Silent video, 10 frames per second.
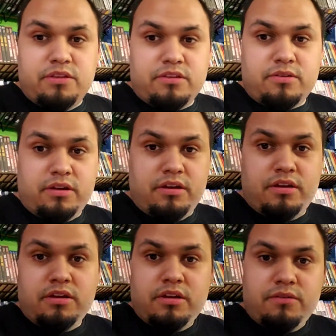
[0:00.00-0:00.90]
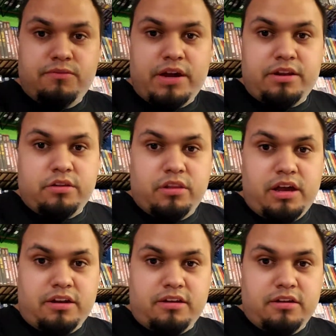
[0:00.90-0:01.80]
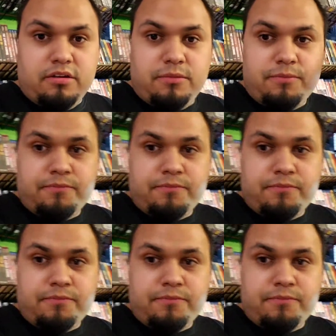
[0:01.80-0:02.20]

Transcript: this vinyl lot here.